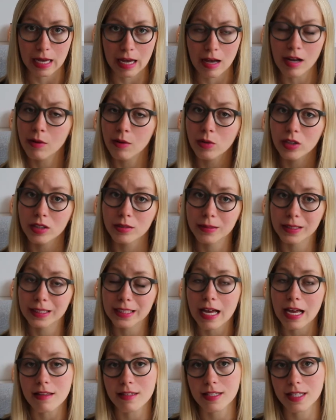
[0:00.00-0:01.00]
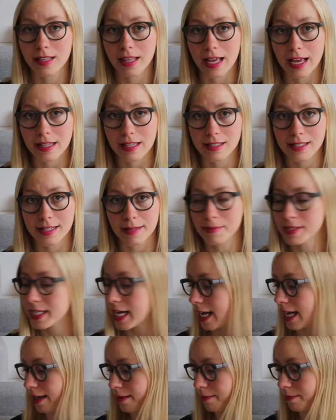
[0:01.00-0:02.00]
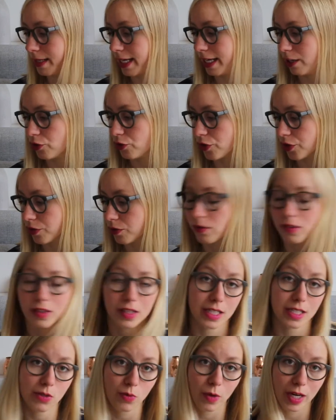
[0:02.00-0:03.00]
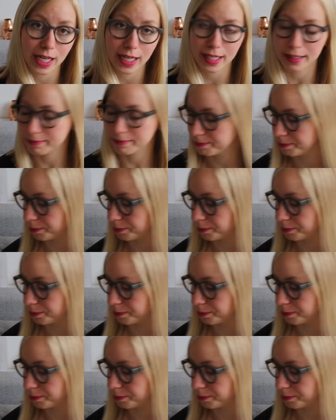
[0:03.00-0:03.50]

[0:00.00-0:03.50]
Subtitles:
I will be announcing that sometime later this week.